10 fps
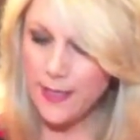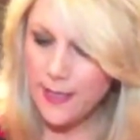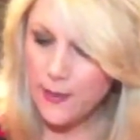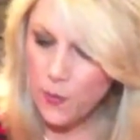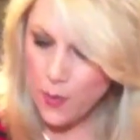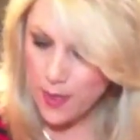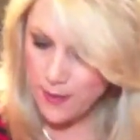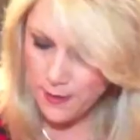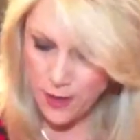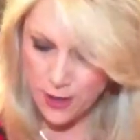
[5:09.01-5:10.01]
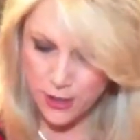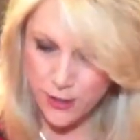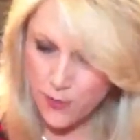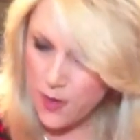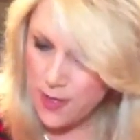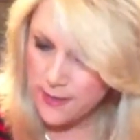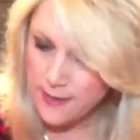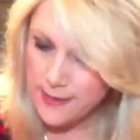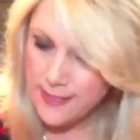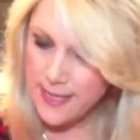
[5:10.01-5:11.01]
in one of the larger
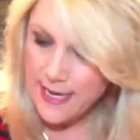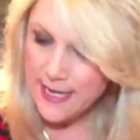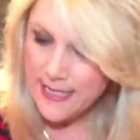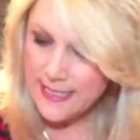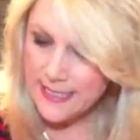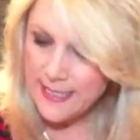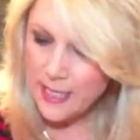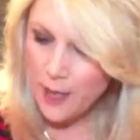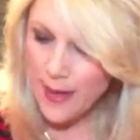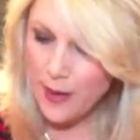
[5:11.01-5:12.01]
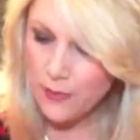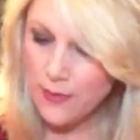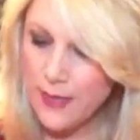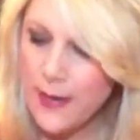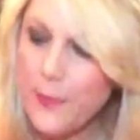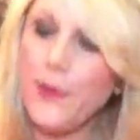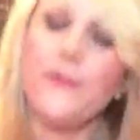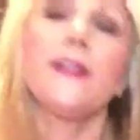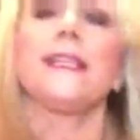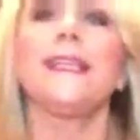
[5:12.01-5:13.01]
ones, it did come out
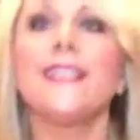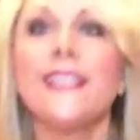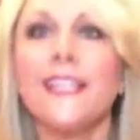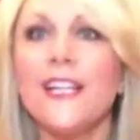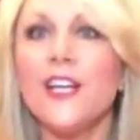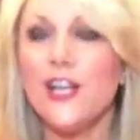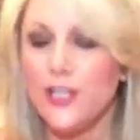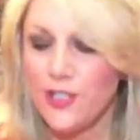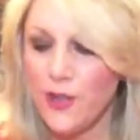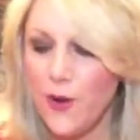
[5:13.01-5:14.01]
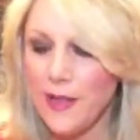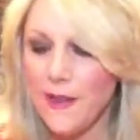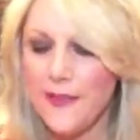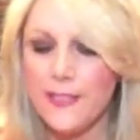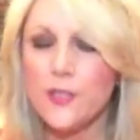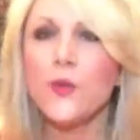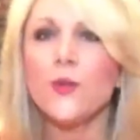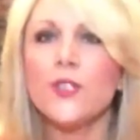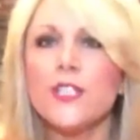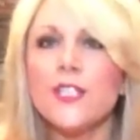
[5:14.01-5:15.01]
perfectly clean. So I'll let these
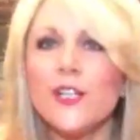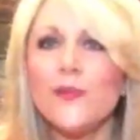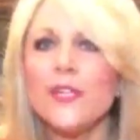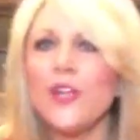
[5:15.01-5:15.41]
cool just a little bit